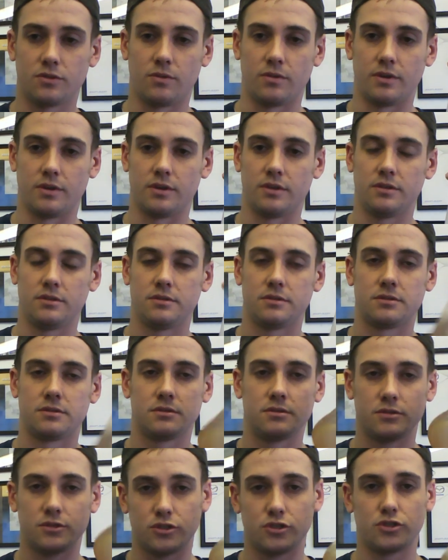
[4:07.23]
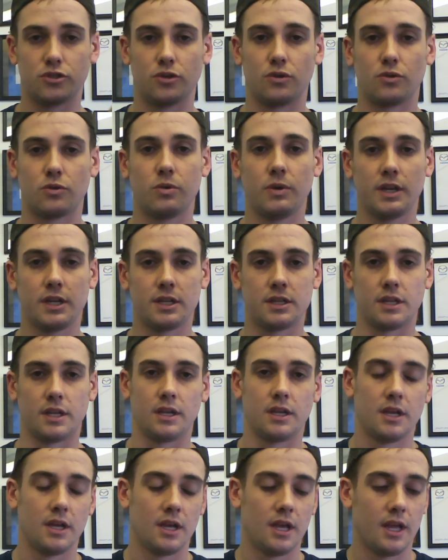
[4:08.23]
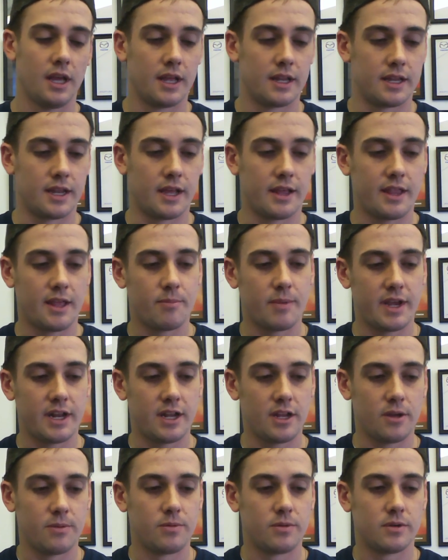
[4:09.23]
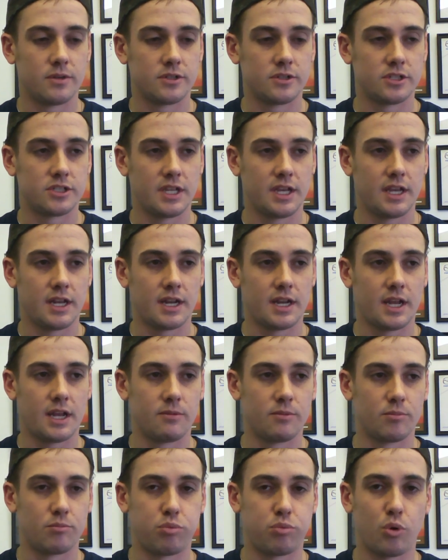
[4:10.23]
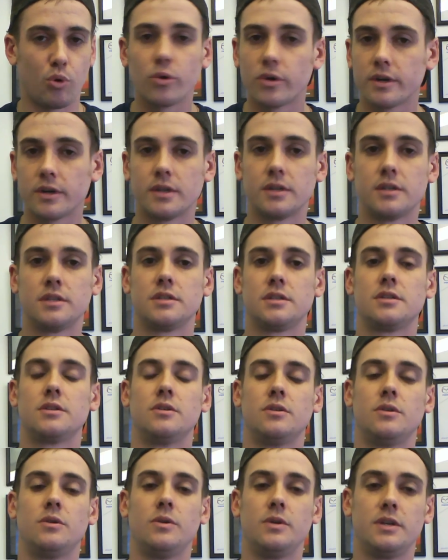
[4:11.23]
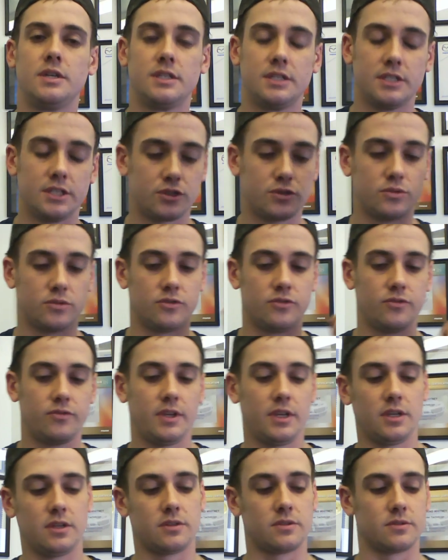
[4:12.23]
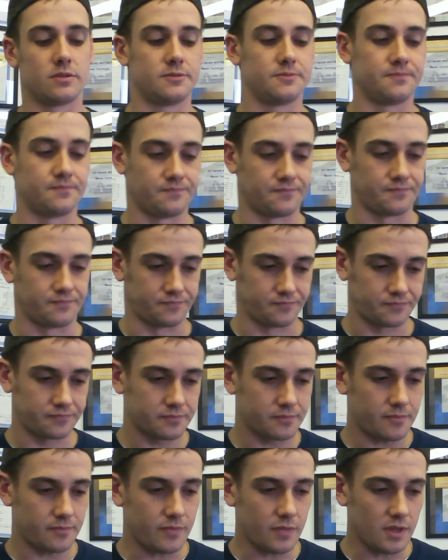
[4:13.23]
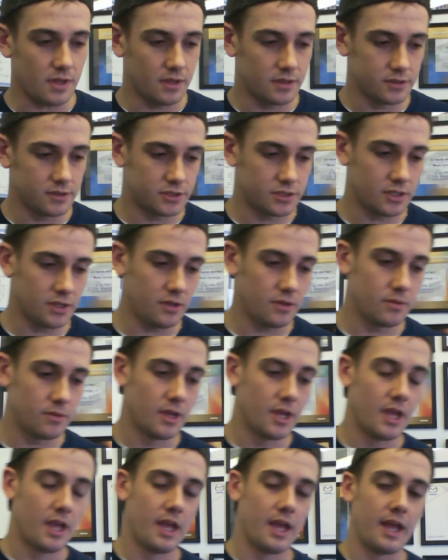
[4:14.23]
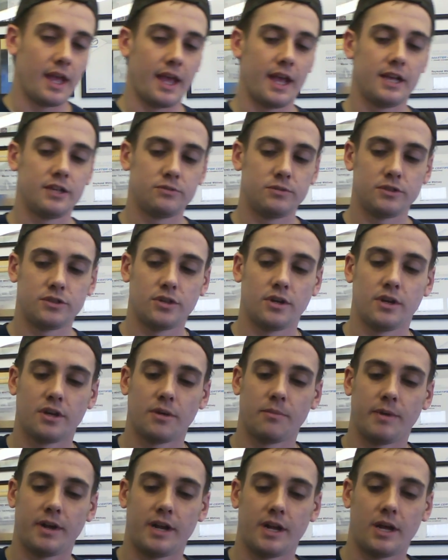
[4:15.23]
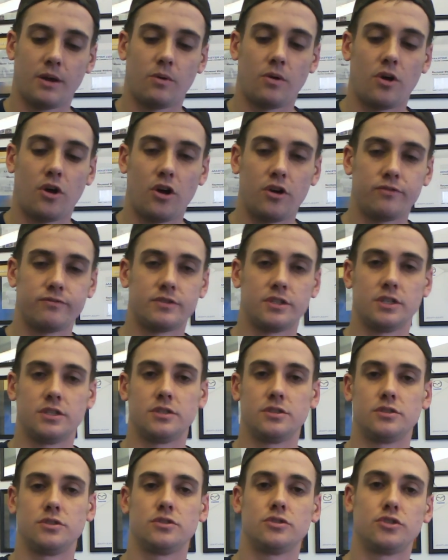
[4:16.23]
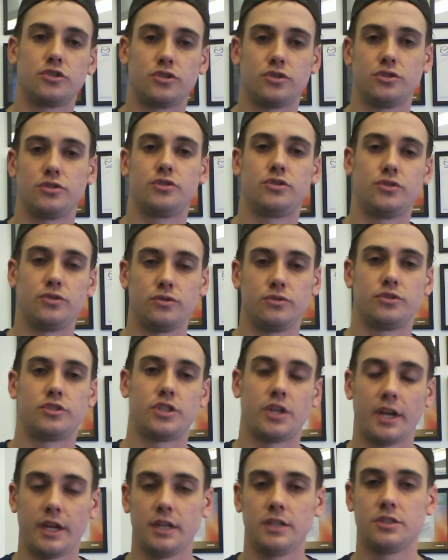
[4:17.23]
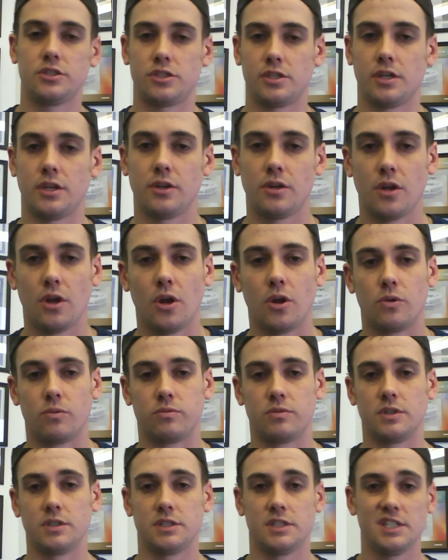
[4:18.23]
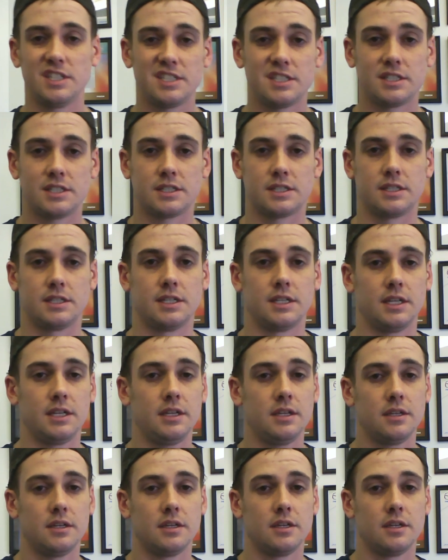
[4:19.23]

oil so quickly. Now, that might help you understand how important oil is to a vehicle. So, as we talk about how often should you change it, realistically,